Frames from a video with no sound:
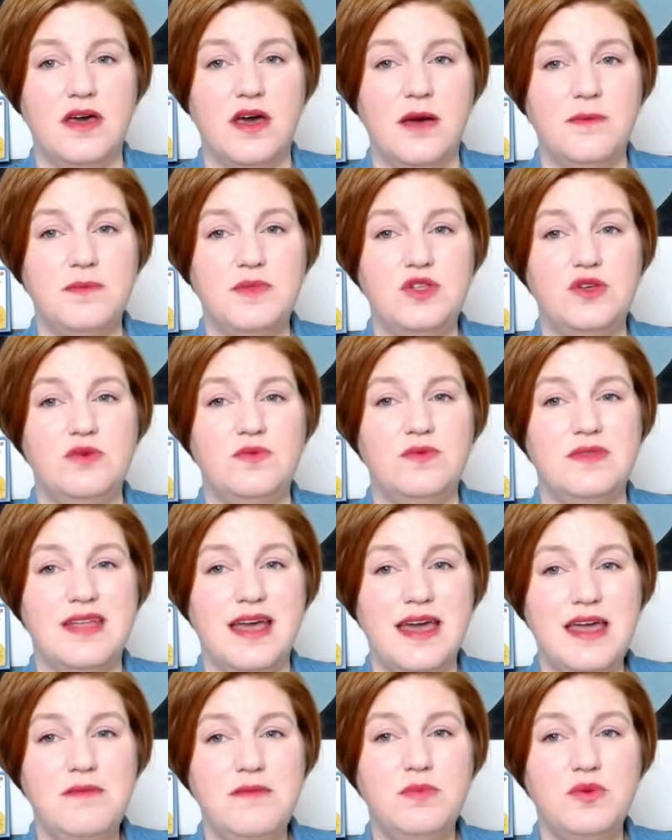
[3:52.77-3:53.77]
up to
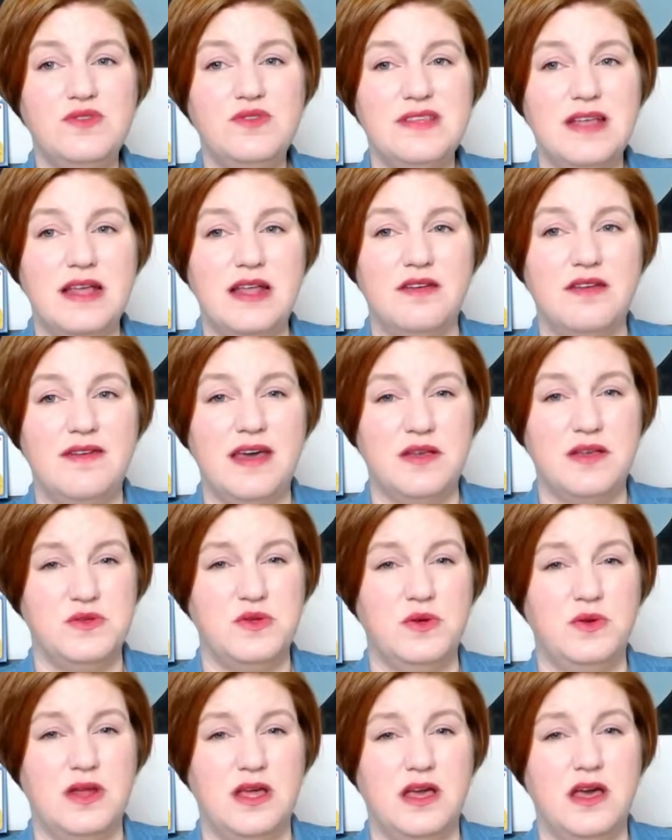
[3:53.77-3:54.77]
9% of
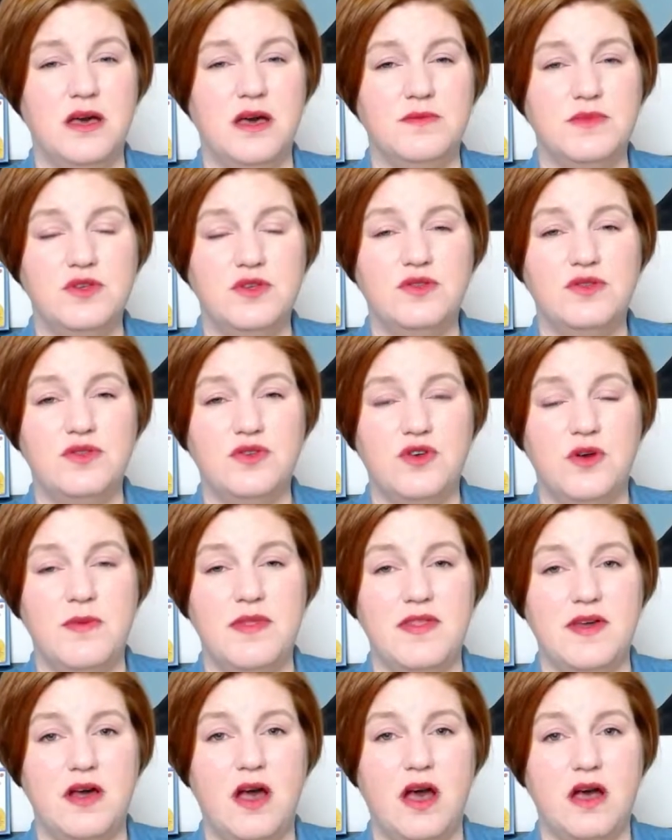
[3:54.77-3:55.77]
household income to
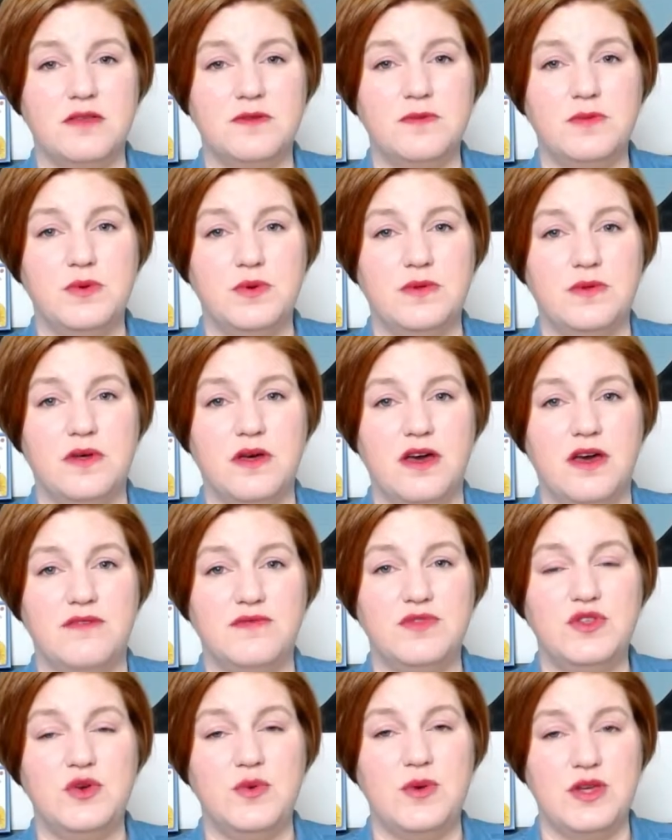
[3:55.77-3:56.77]
determine the cost
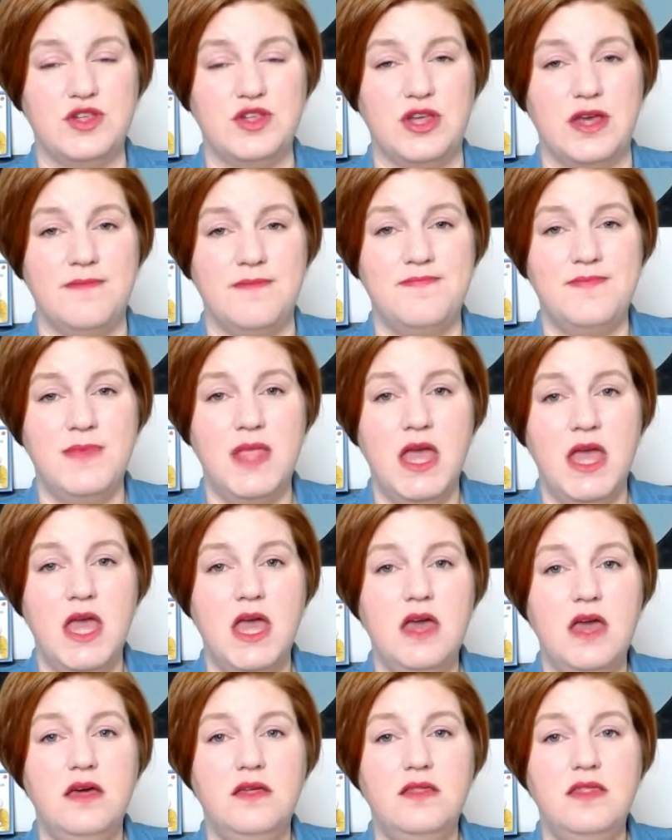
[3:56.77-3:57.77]
of tuition.
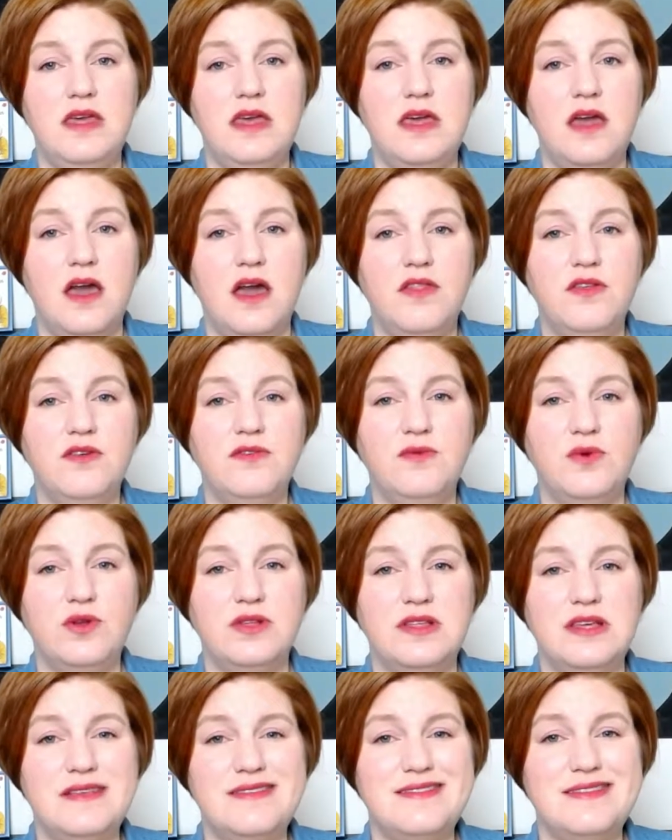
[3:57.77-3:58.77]
The other
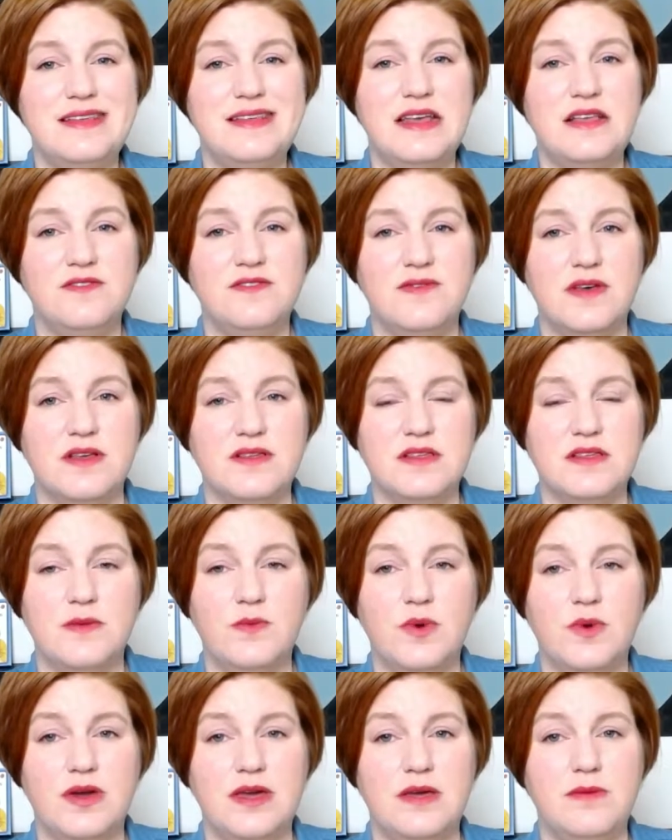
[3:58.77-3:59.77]
14 states fall
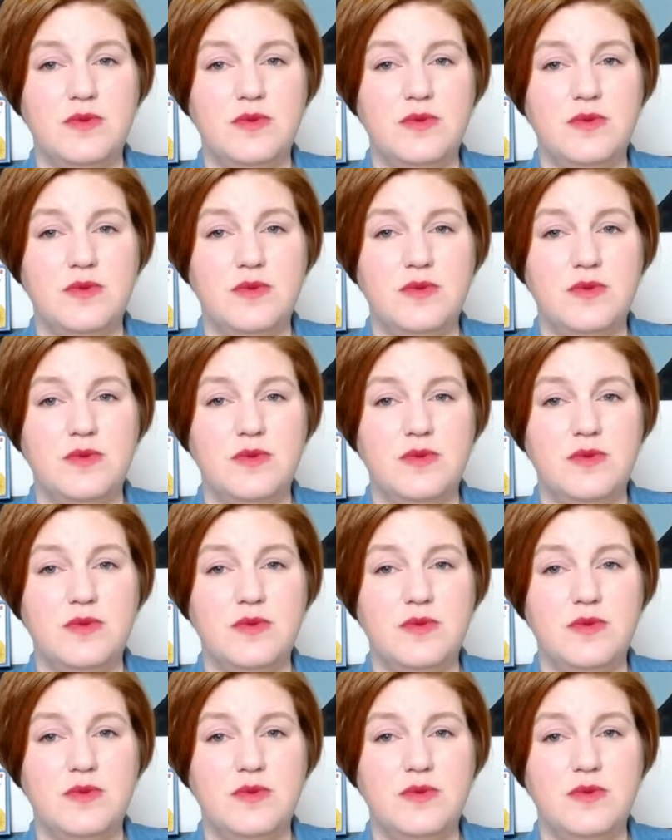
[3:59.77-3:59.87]
somewhere in